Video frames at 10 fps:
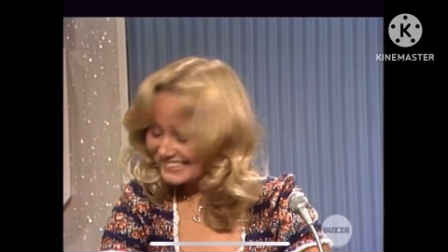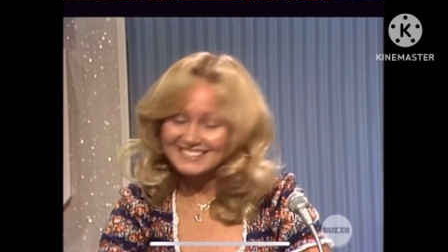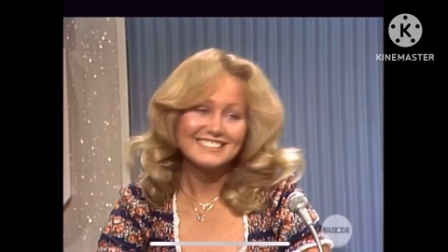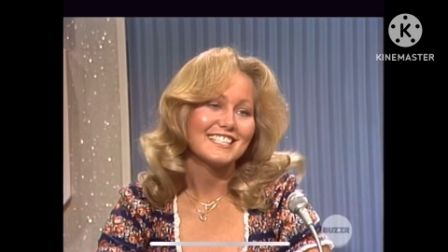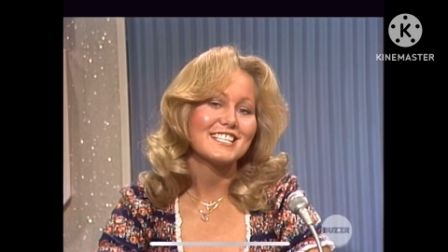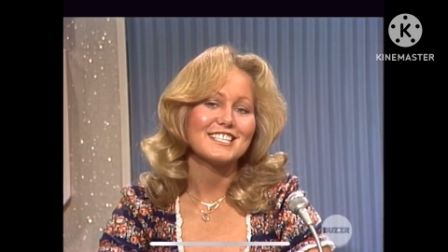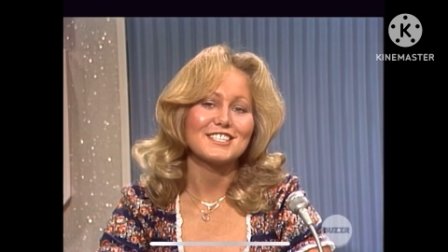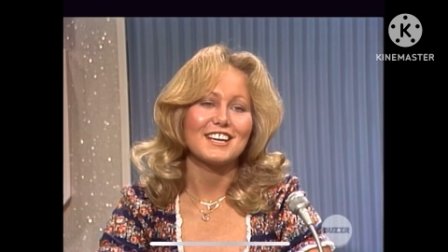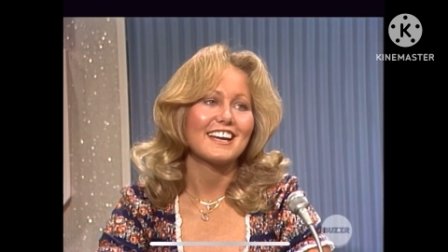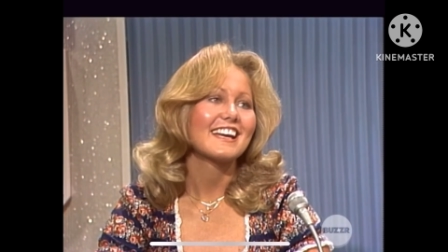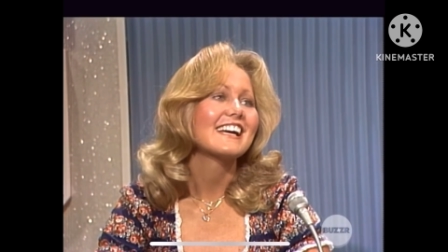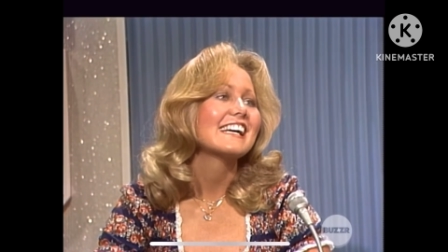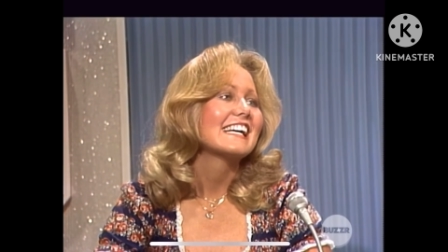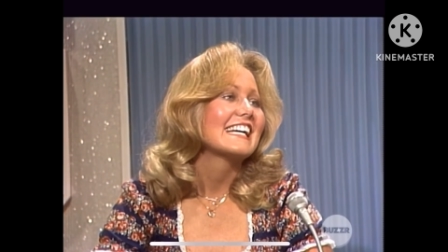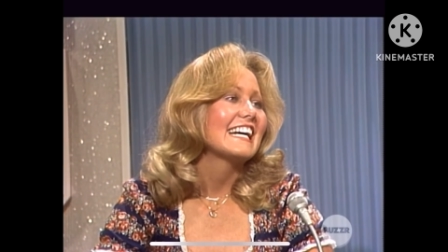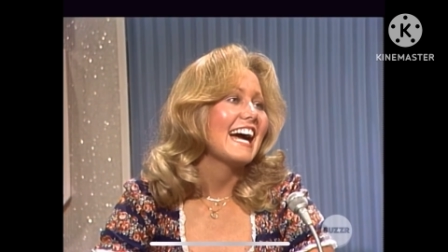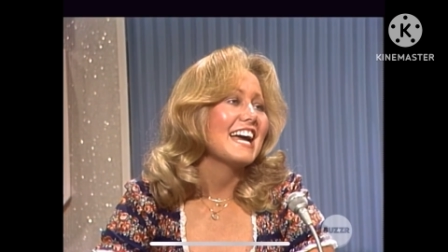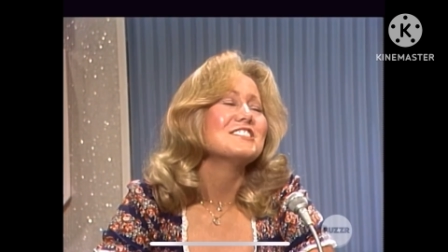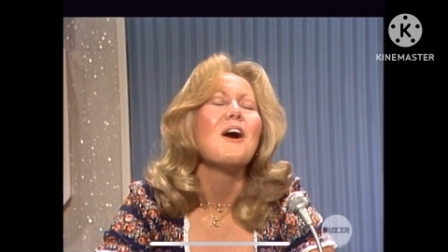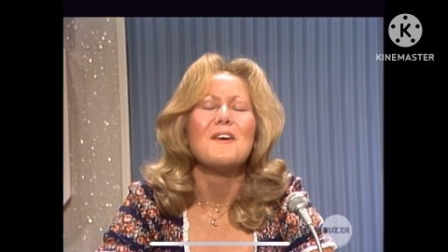Well, you would hardly find
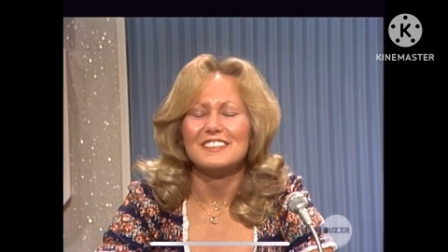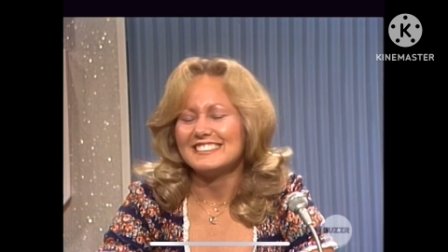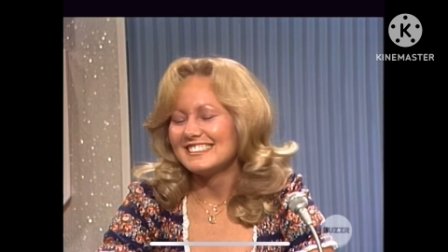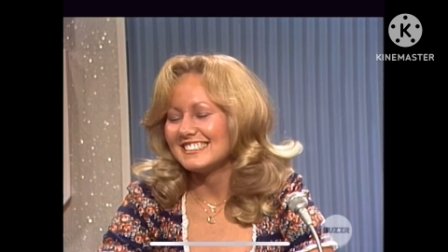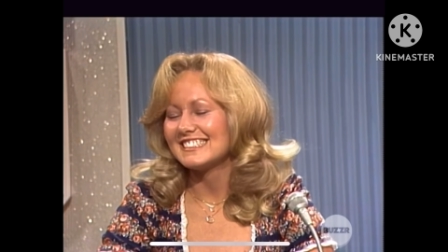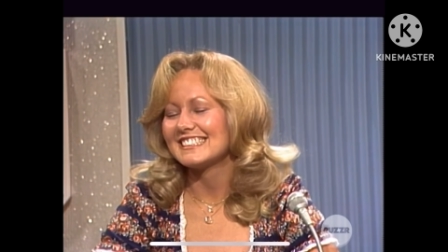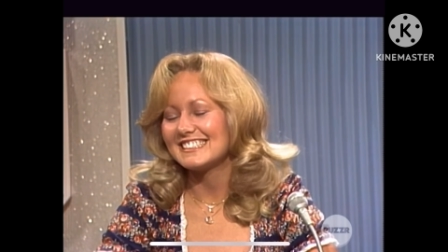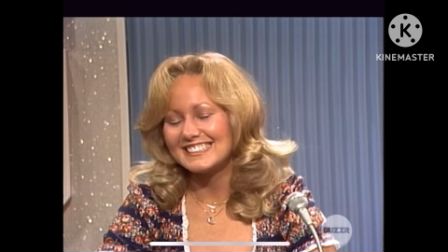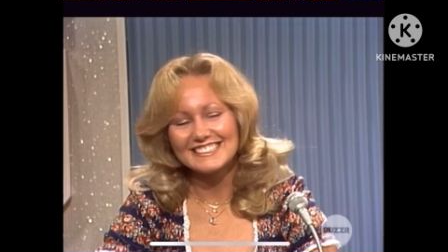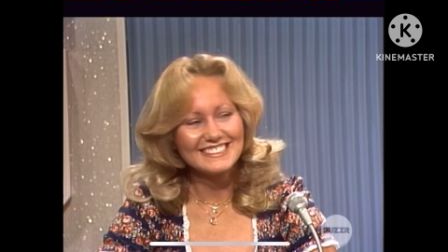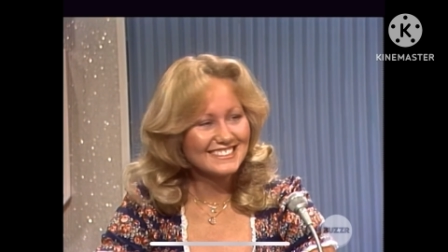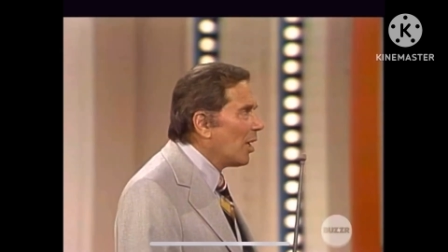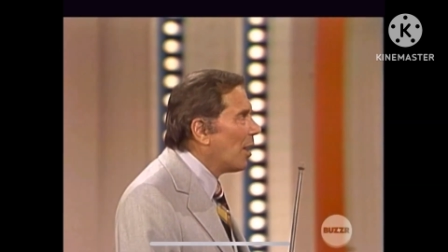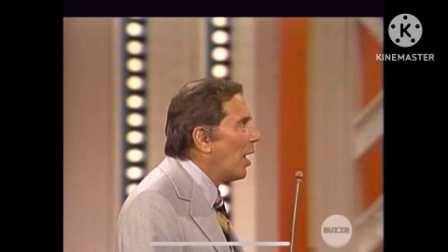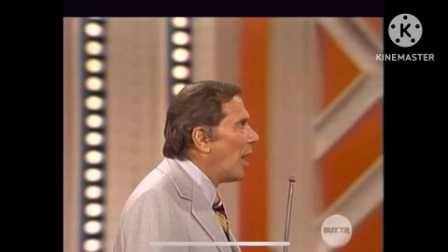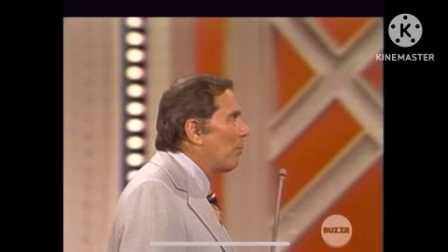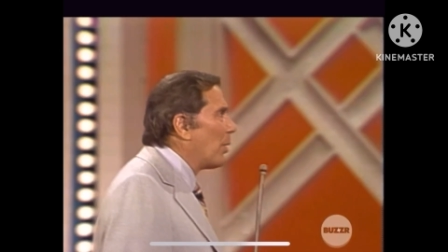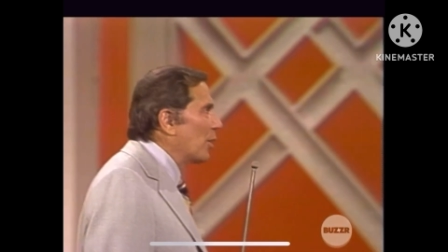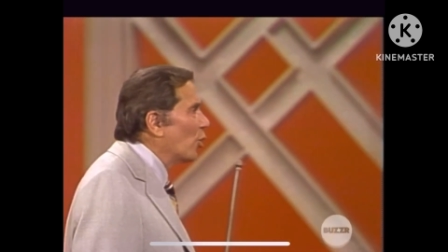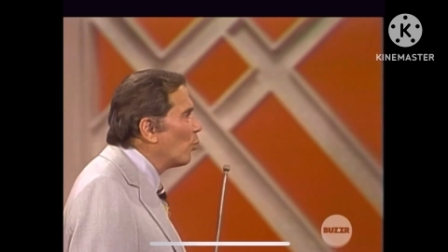skunks in the city. Uh,
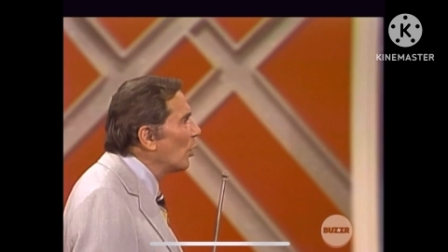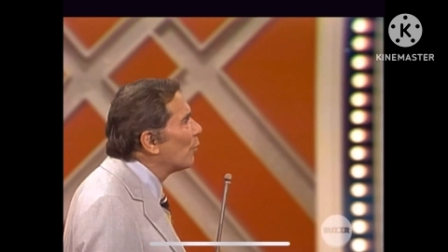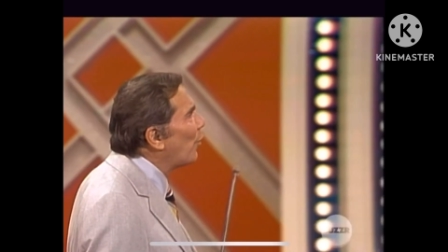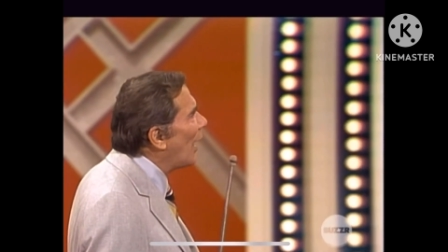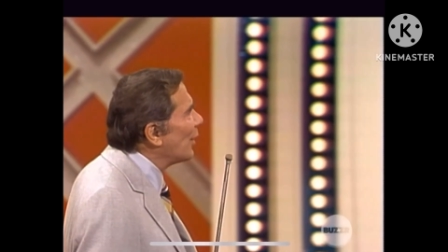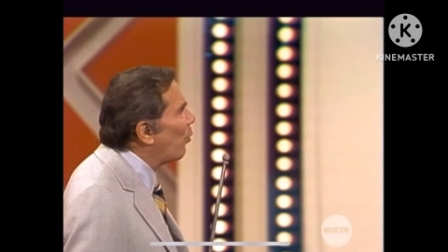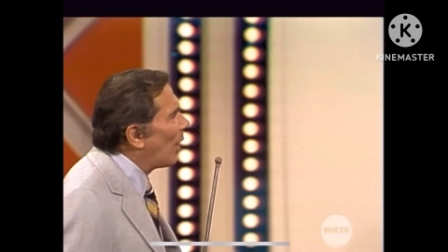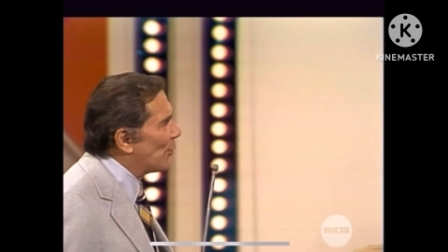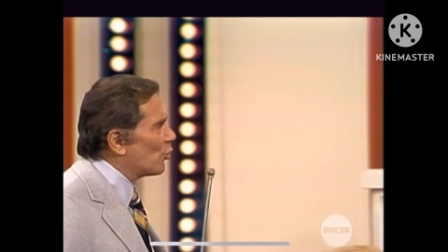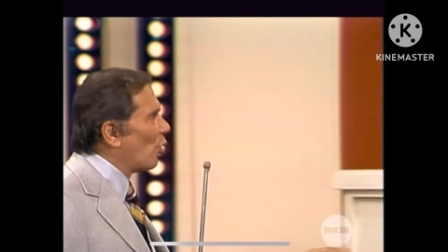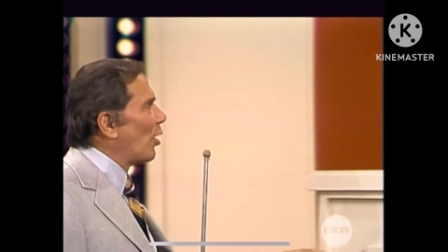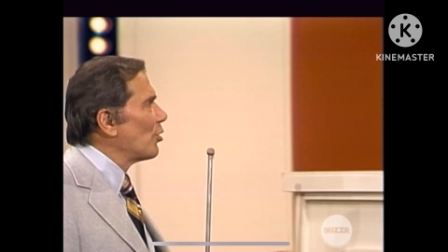but you would find what, George?